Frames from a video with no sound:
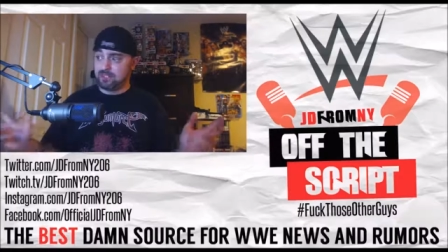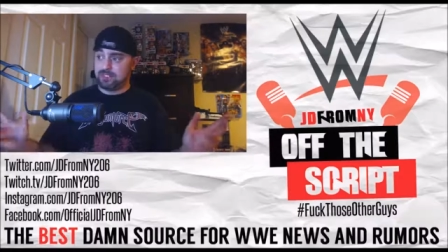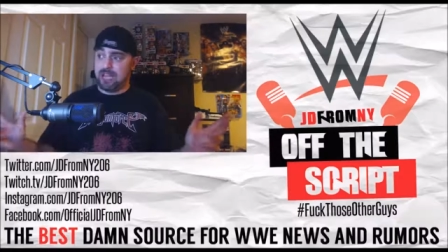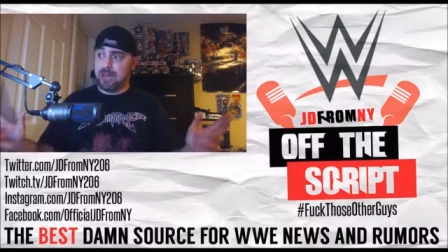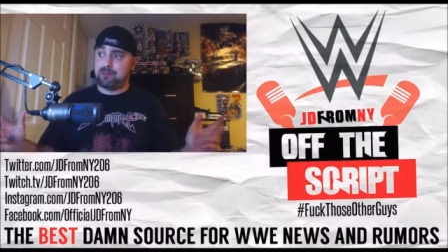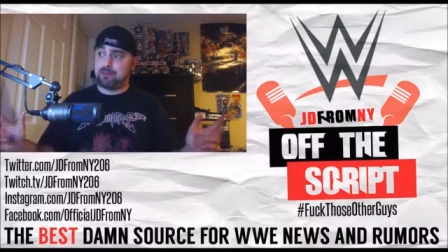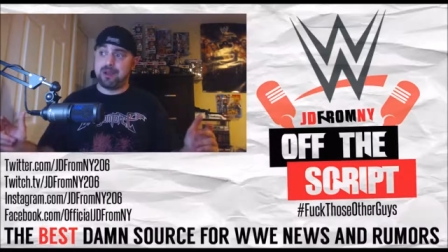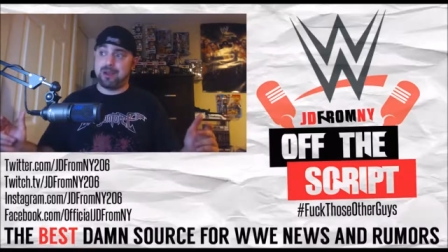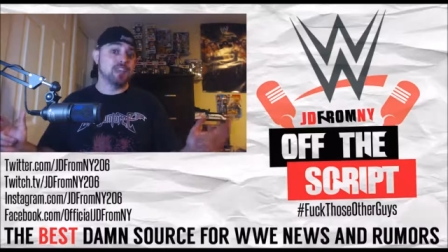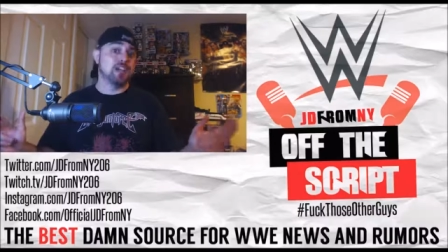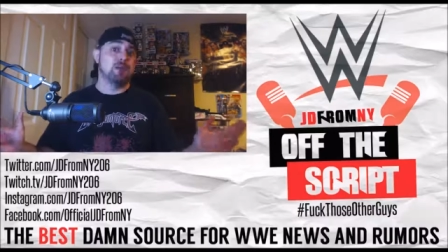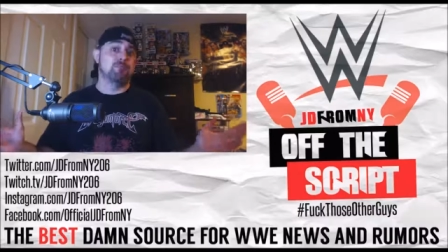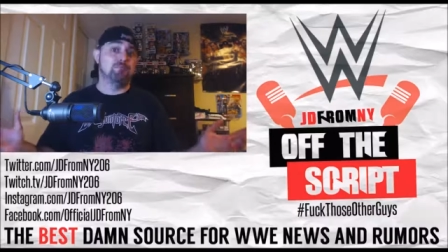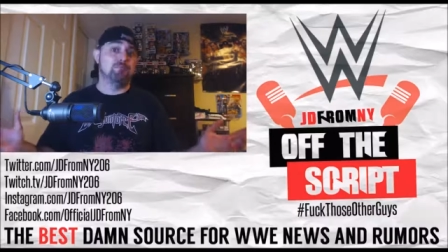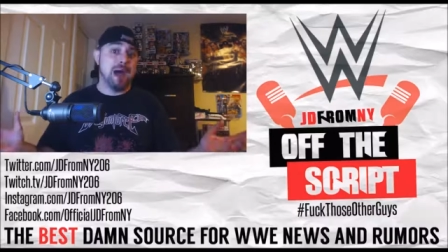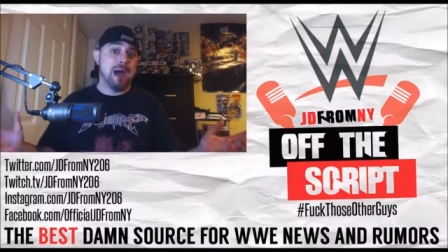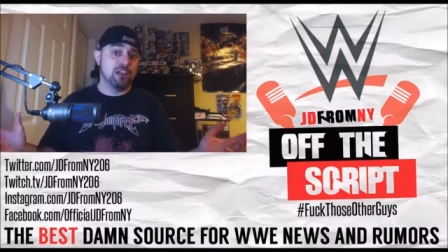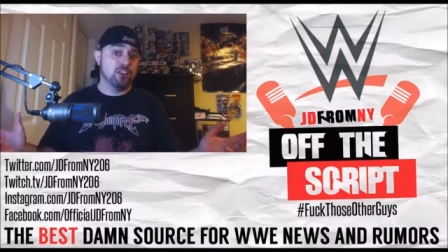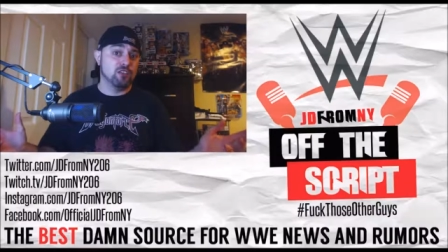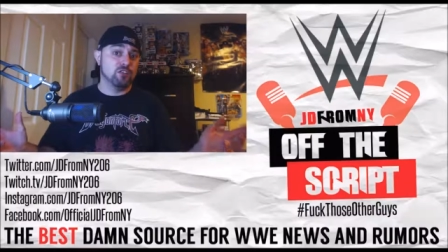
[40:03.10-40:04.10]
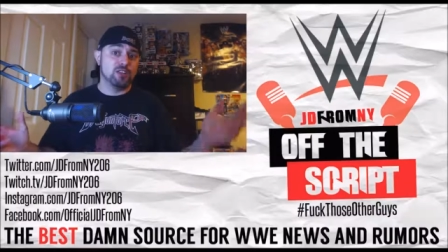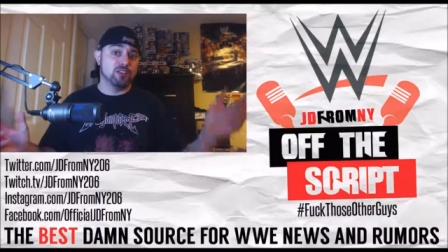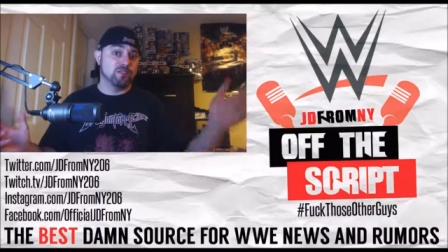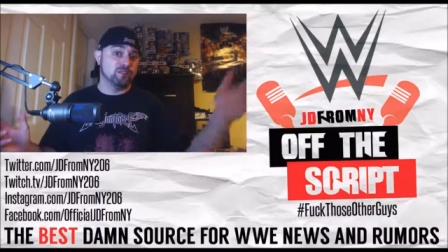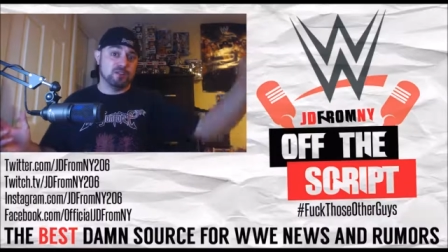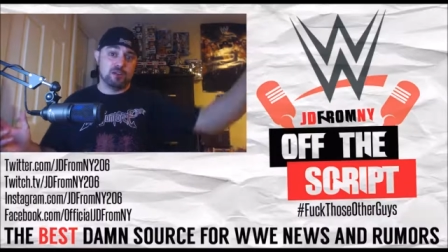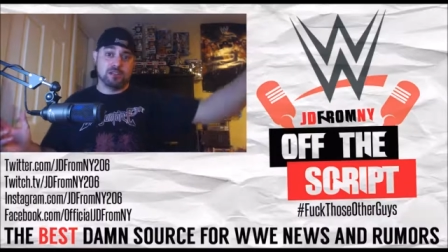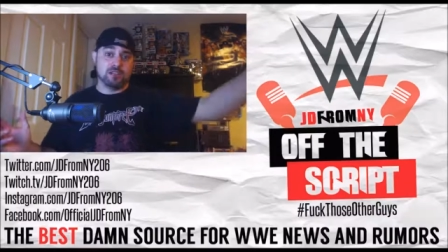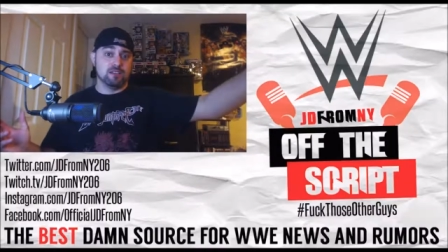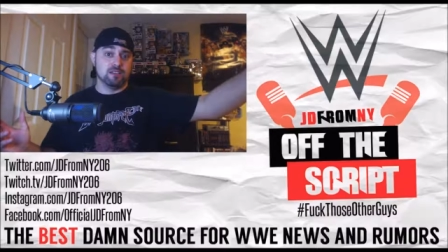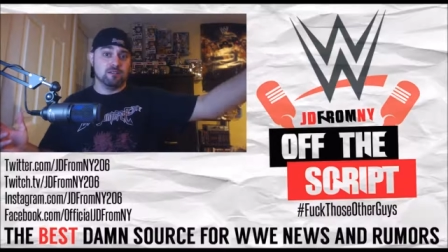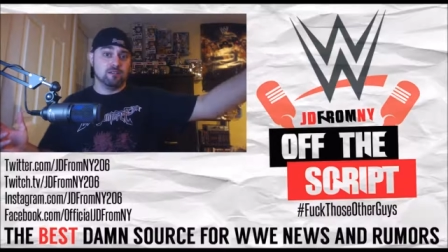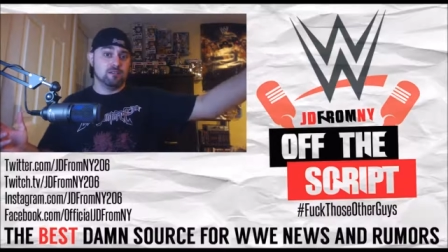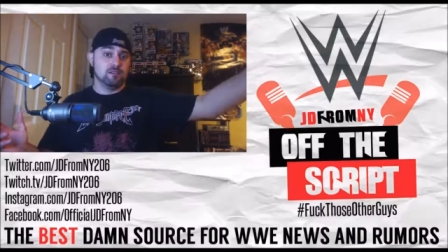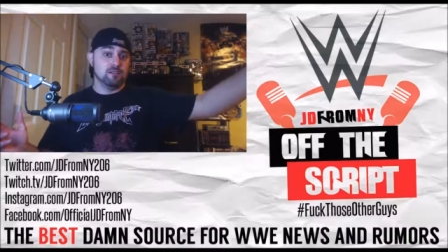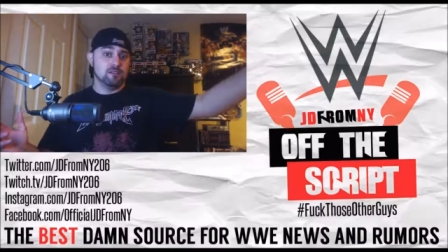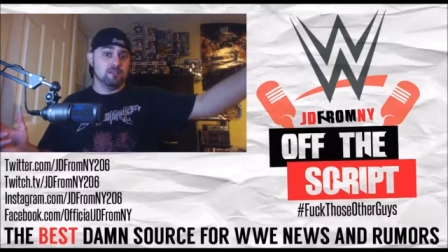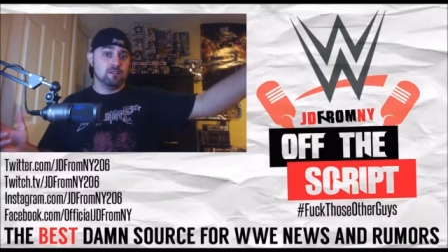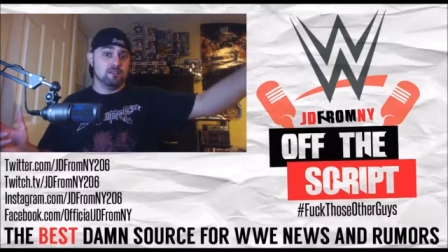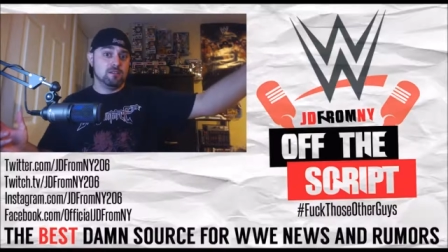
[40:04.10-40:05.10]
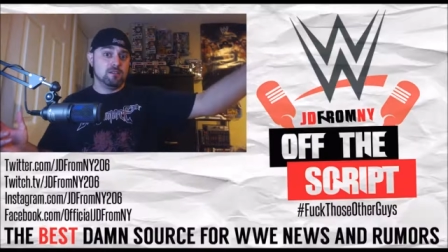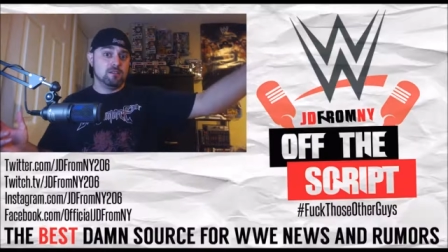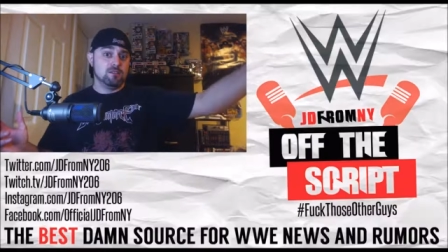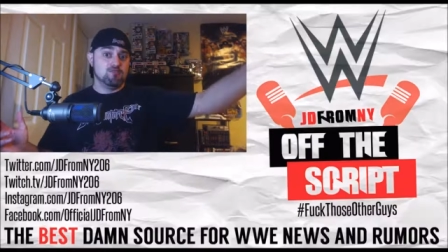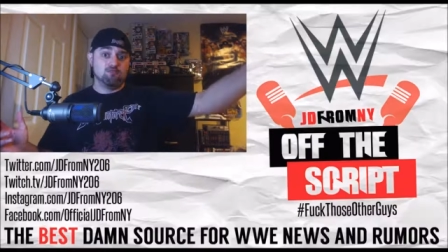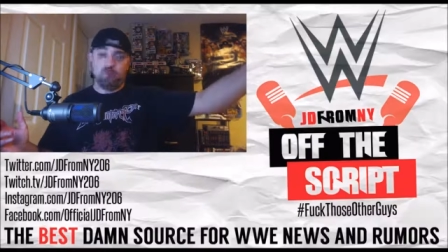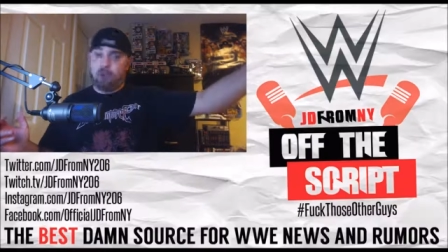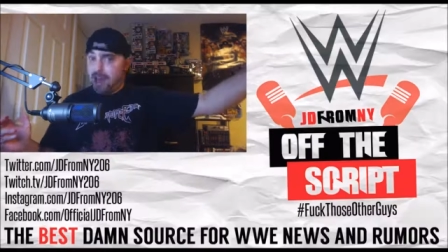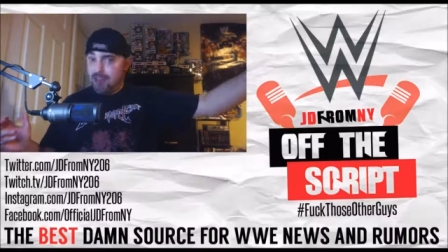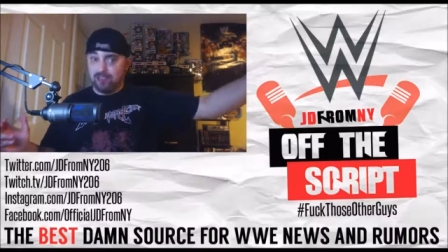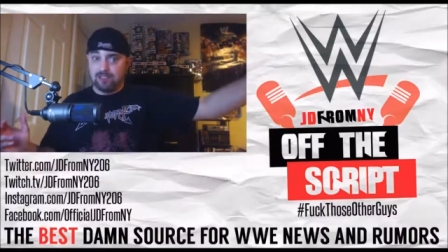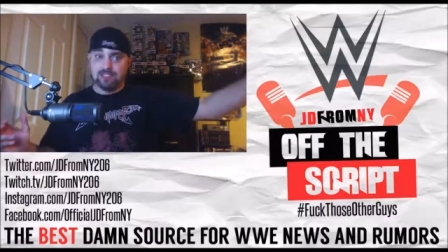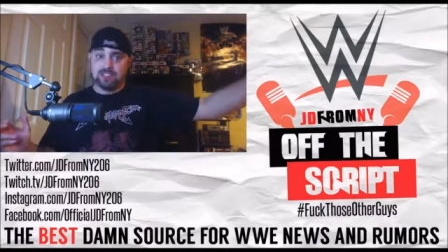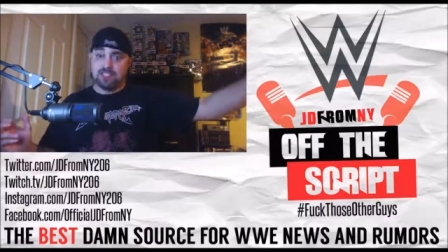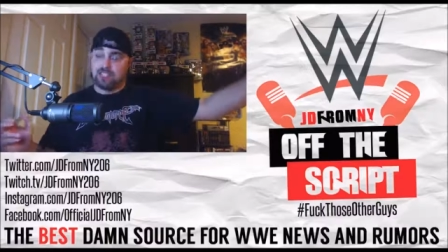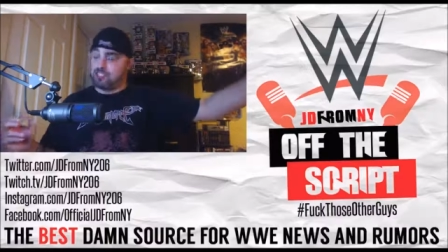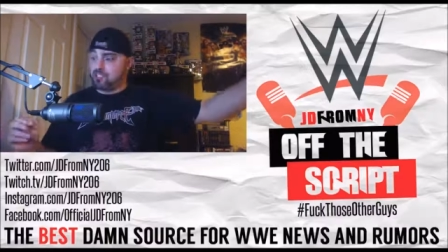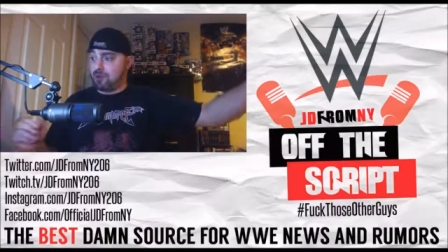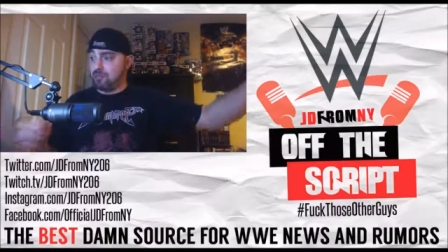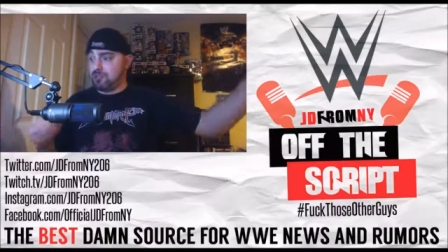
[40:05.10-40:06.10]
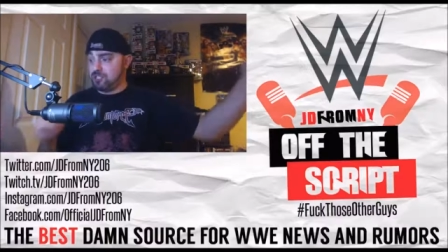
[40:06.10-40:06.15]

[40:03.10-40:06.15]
On top of that, you got Balor and fucking Rollins at